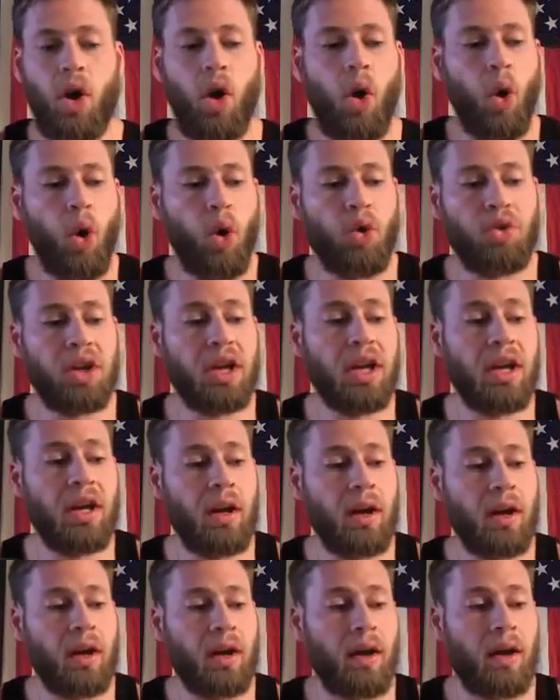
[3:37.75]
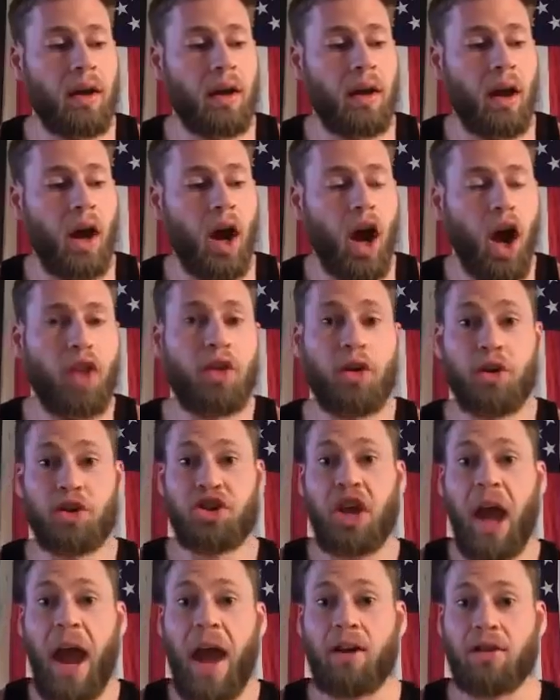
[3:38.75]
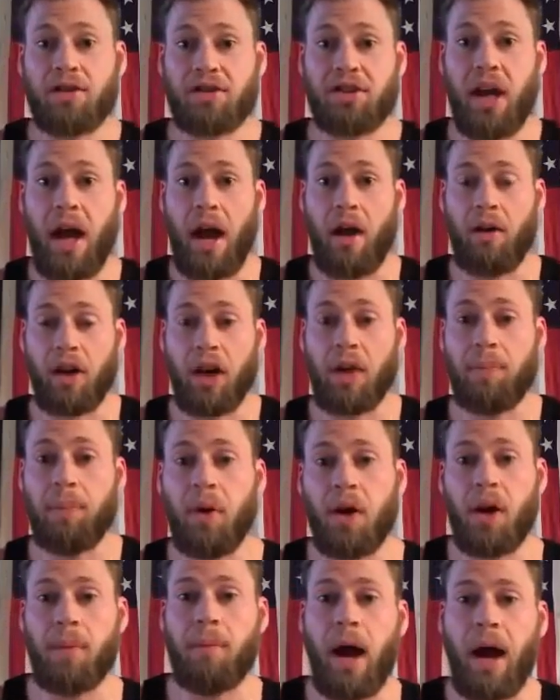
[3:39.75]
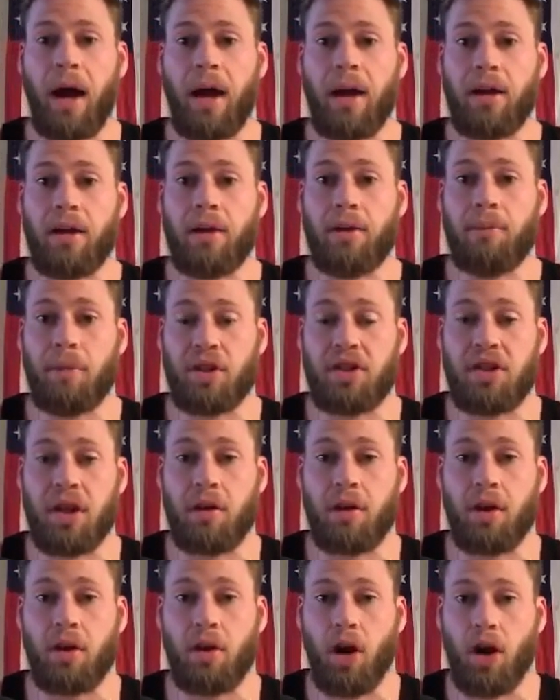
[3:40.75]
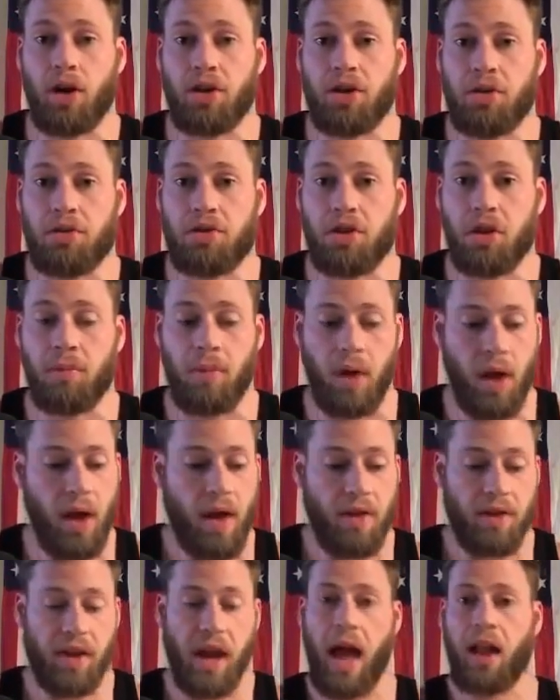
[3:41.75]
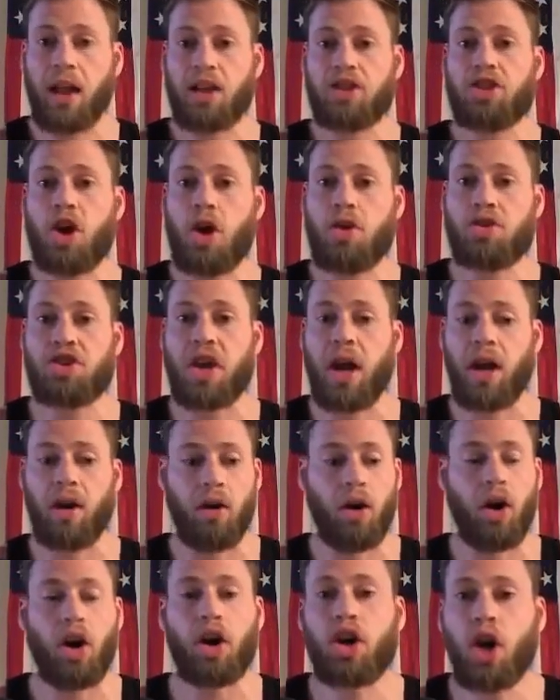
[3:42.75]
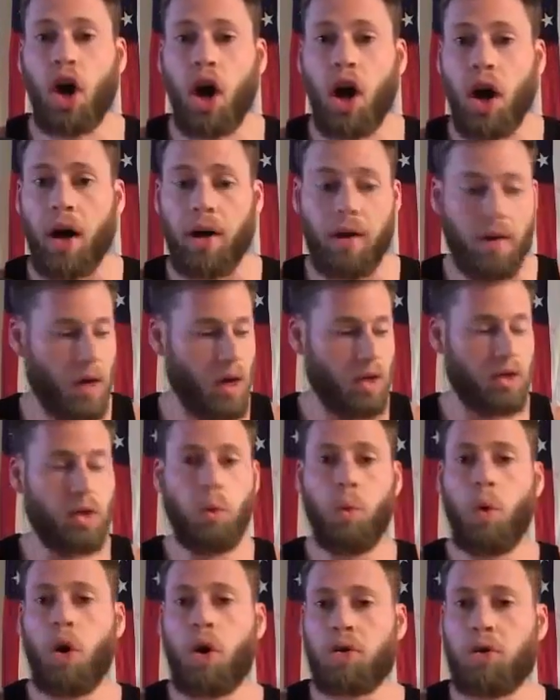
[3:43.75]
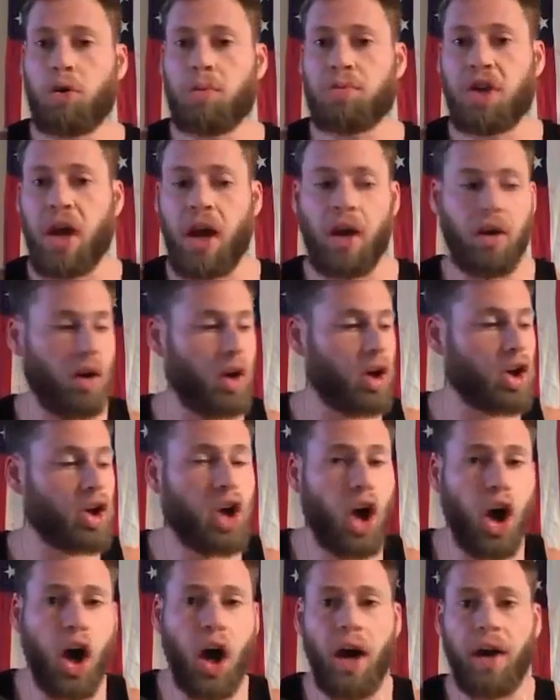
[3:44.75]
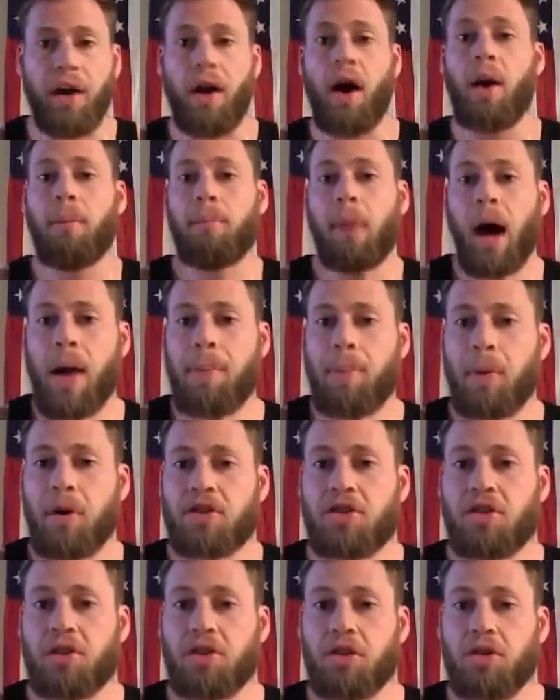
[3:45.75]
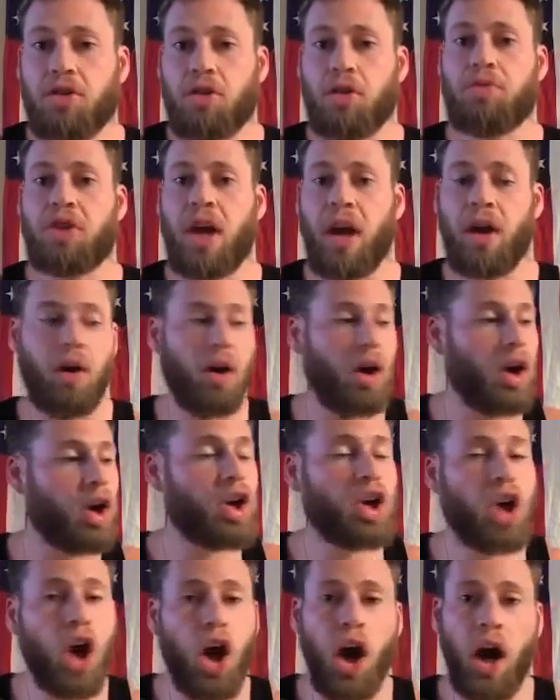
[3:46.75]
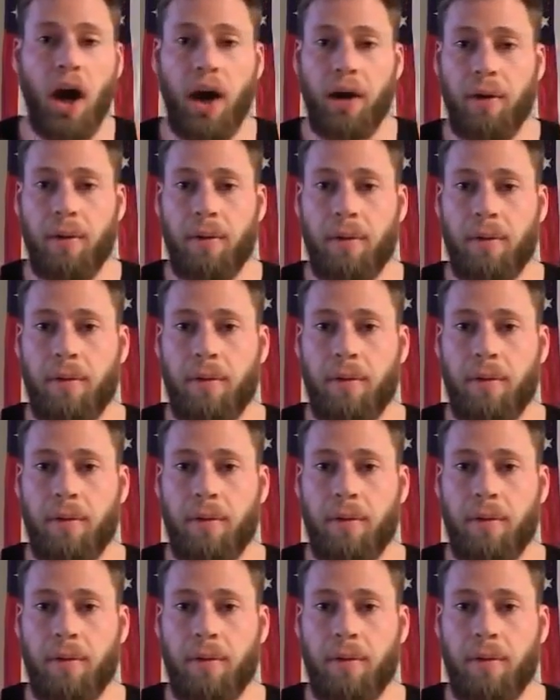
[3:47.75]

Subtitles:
Only other channels now can put up my material on YouTube. The Alex Jones channel, gone. The War Room channel, gone. My personal YouTube channel, gone.